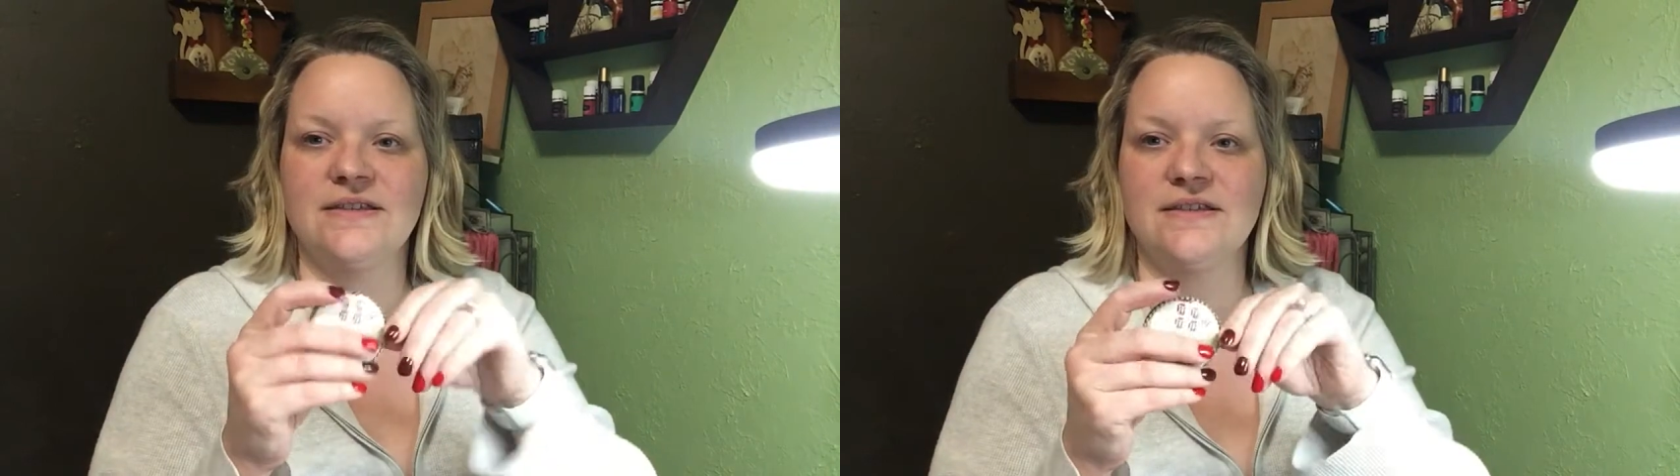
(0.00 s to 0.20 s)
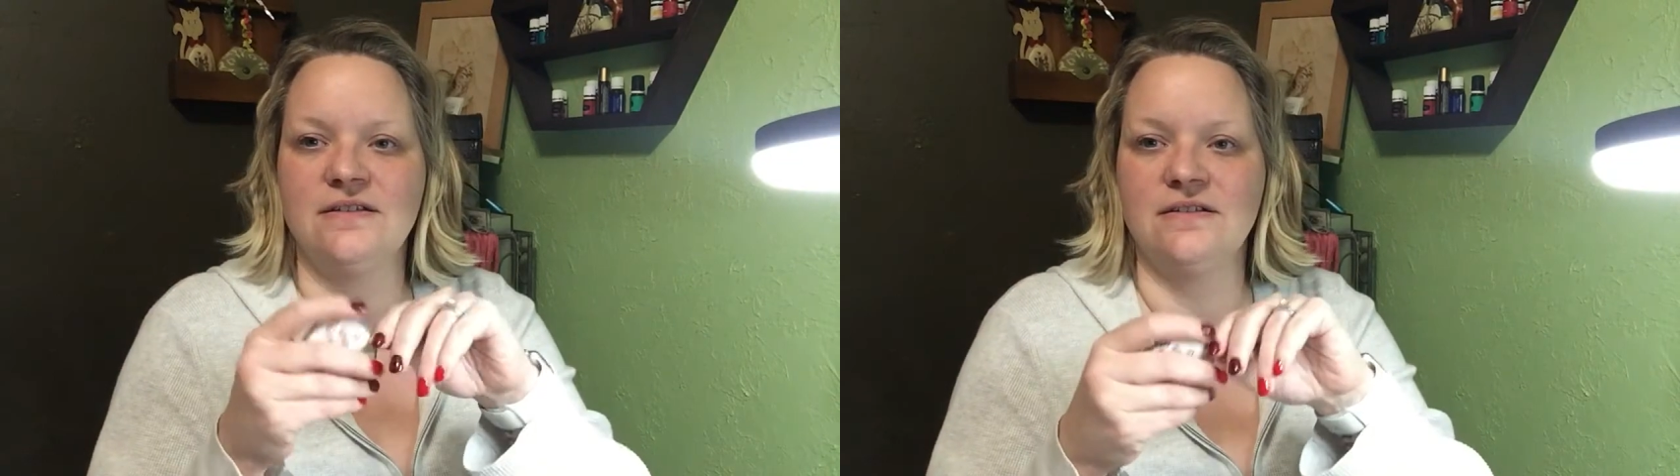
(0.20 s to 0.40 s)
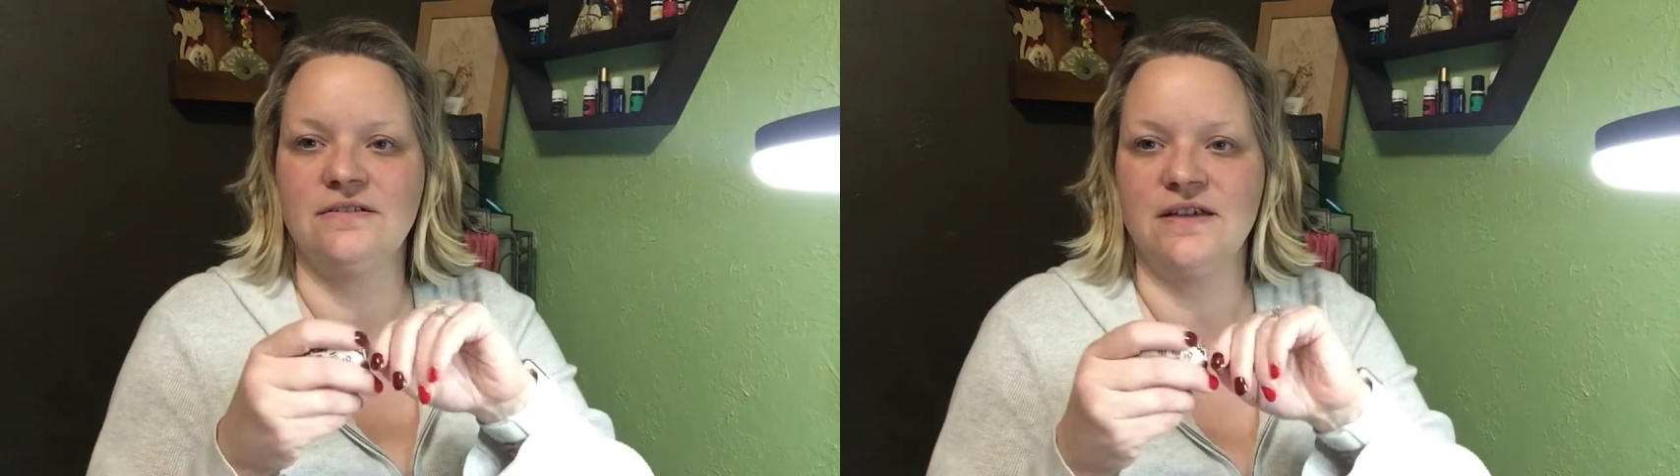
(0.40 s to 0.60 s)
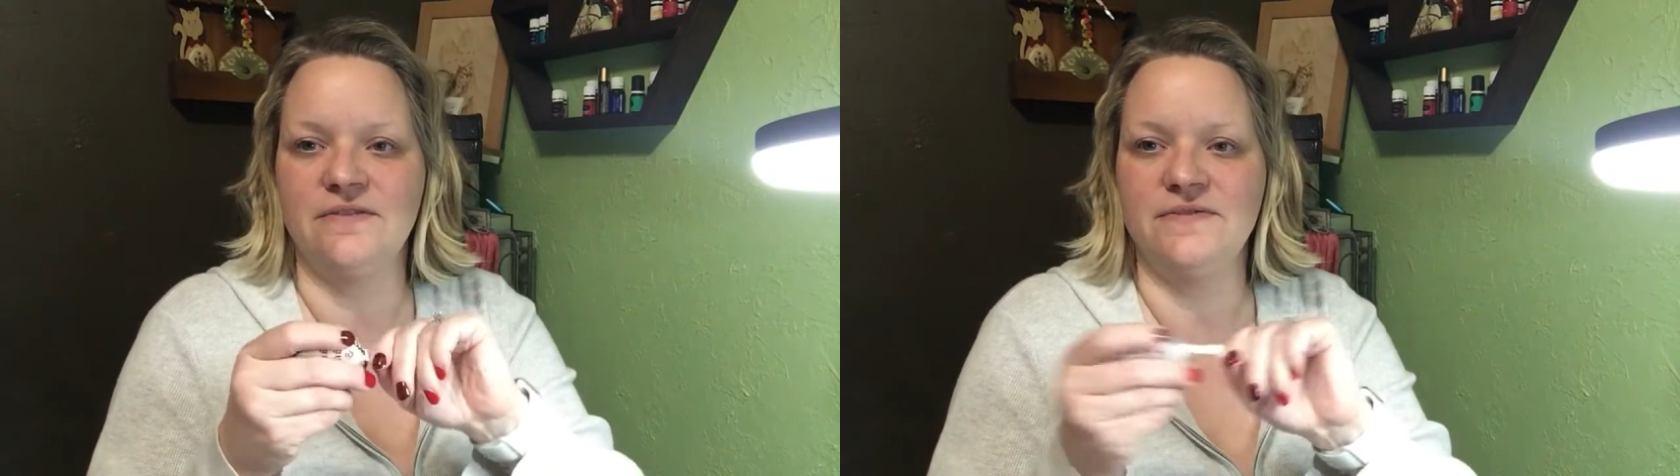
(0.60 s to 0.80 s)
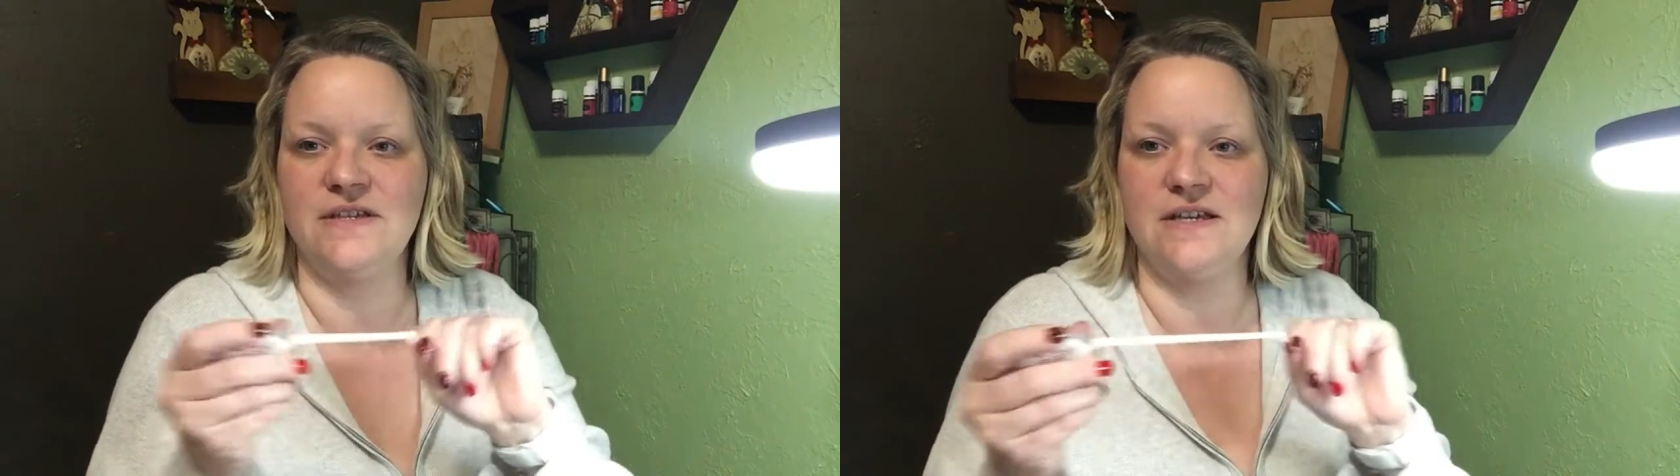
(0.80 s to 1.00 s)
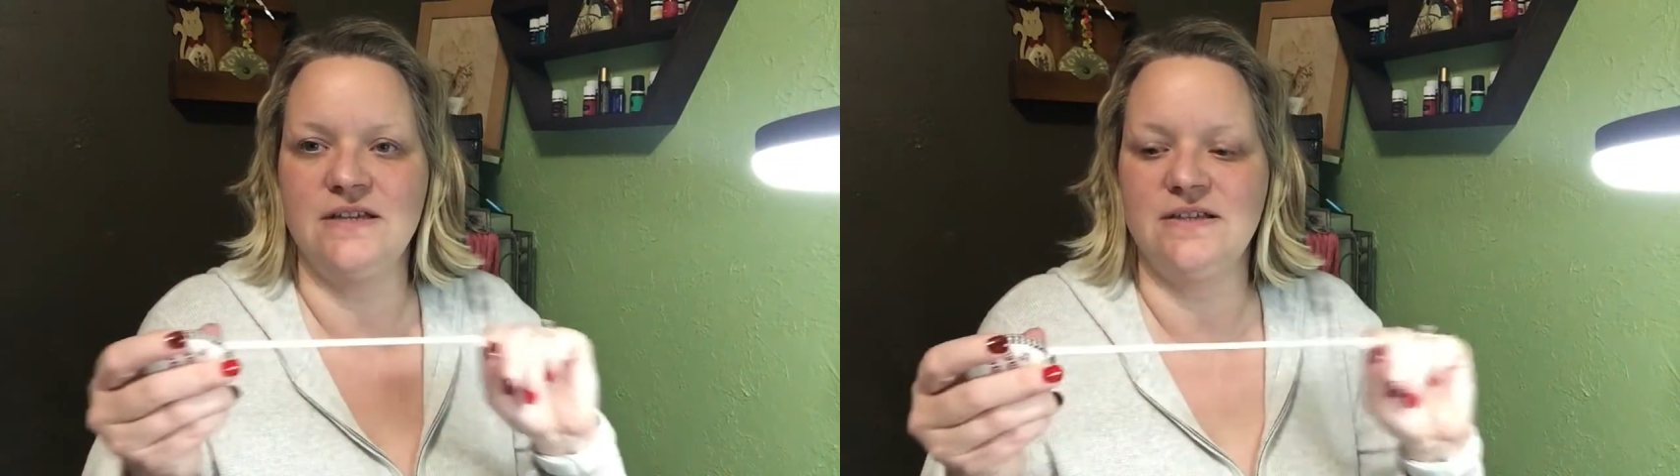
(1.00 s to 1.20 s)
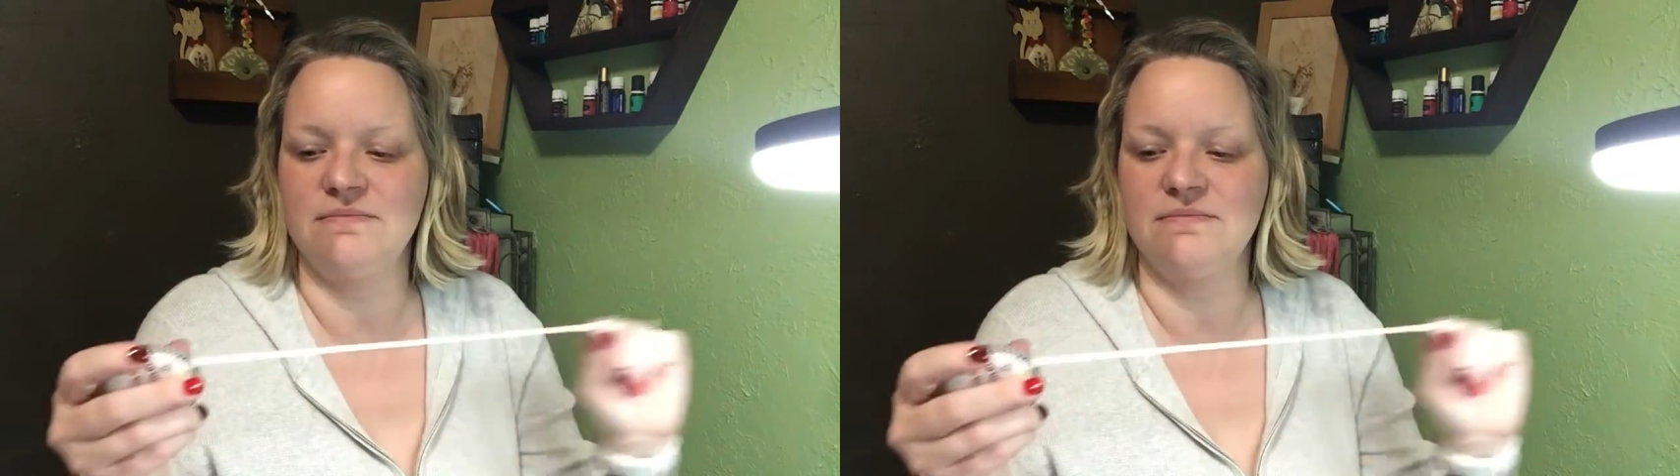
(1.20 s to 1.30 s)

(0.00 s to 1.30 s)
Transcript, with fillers: is the little gifty. It's